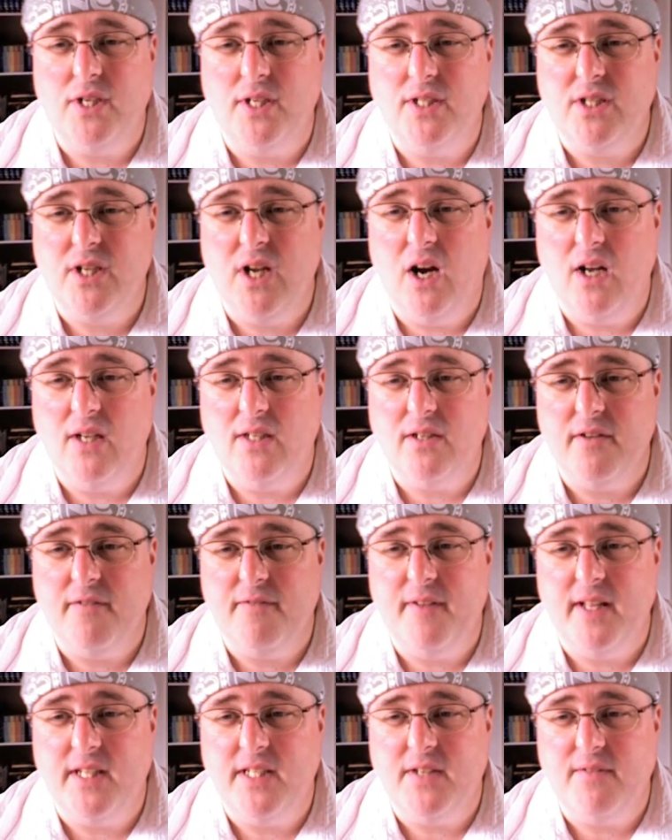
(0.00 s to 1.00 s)
its Gaza
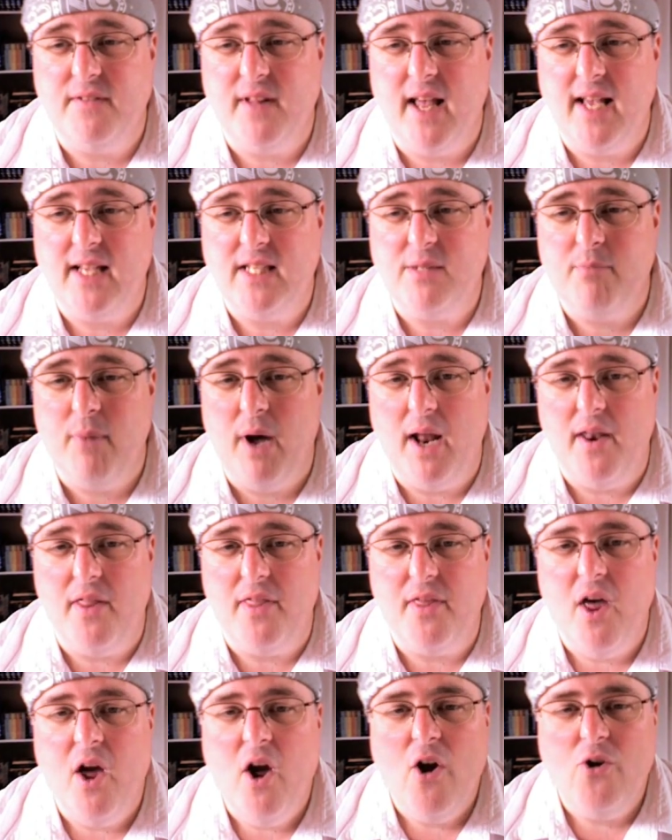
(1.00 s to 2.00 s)
offensive last
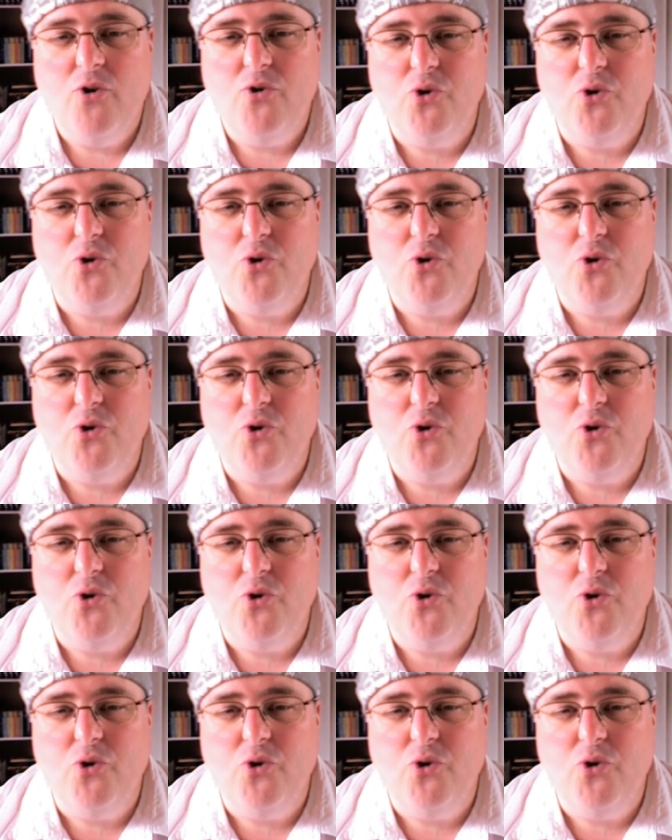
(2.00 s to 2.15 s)
month,